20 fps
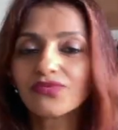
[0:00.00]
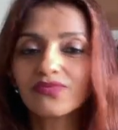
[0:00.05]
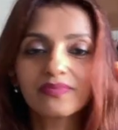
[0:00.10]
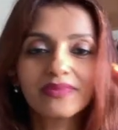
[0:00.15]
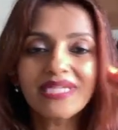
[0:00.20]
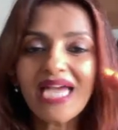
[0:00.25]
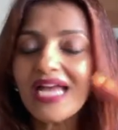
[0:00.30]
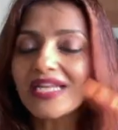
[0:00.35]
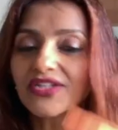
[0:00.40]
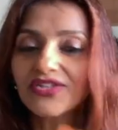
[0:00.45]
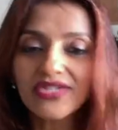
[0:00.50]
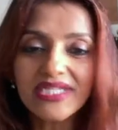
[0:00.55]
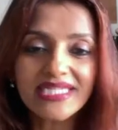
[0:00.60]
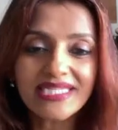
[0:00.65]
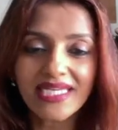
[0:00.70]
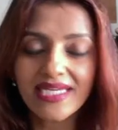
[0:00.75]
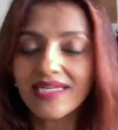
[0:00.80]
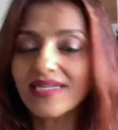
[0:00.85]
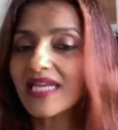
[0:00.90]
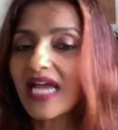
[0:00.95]
calories
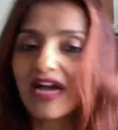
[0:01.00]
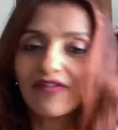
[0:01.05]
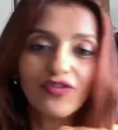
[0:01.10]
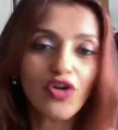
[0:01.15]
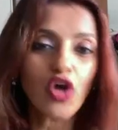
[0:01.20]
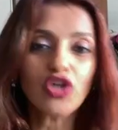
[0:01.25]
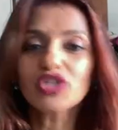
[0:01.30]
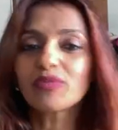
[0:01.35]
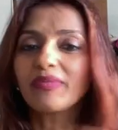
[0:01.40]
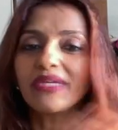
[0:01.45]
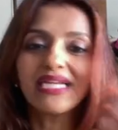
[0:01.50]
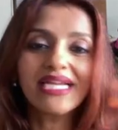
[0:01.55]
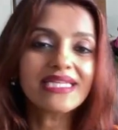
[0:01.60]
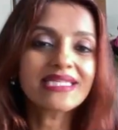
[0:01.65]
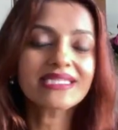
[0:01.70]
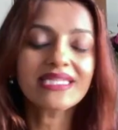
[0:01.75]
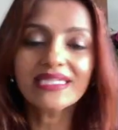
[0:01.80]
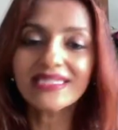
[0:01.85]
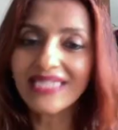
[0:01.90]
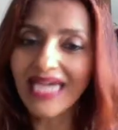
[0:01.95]
in have got to be less
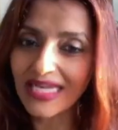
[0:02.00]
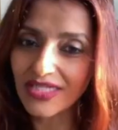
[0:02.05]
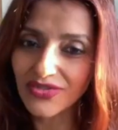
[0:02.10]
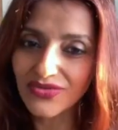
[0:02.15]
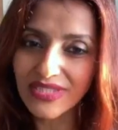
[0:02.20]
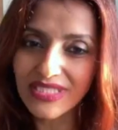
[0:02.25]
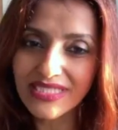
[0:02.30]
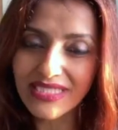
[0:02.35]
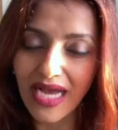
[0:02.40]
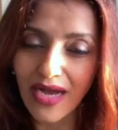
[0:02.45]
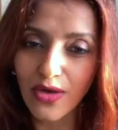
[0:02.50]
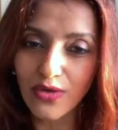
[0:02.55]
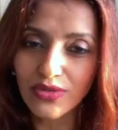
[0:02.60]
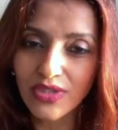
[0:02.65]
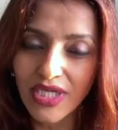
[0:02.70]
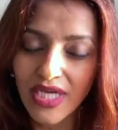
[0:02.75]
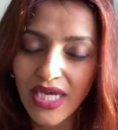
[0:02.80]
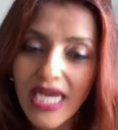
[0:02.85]
than calories out.